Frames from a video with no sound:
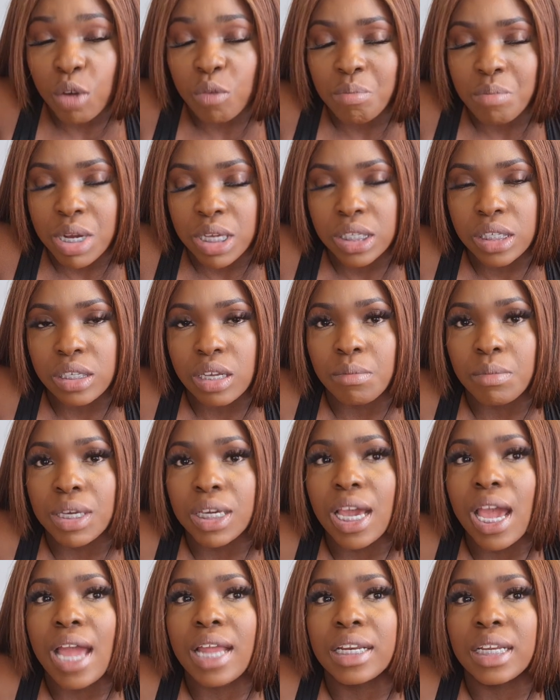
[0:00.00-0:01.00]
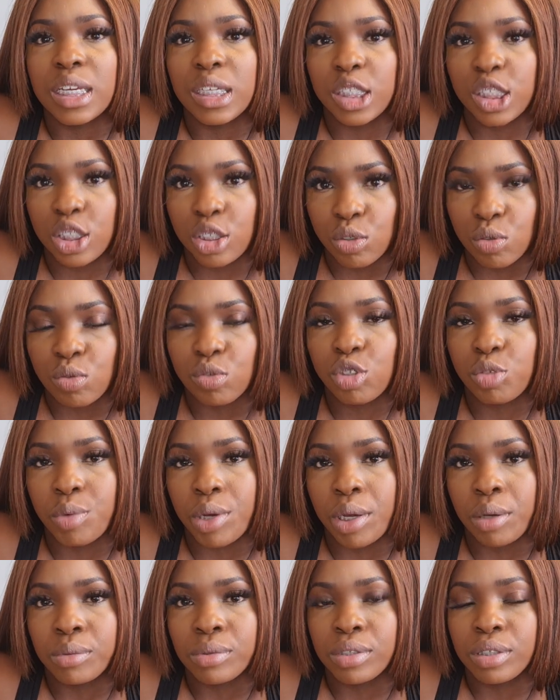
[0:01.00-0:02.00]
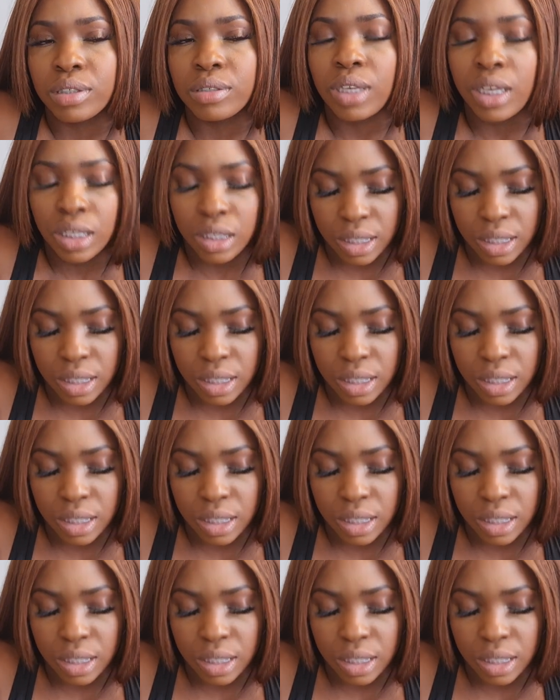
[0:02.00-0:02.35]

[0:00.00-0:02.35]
of my stomach, and it still swells.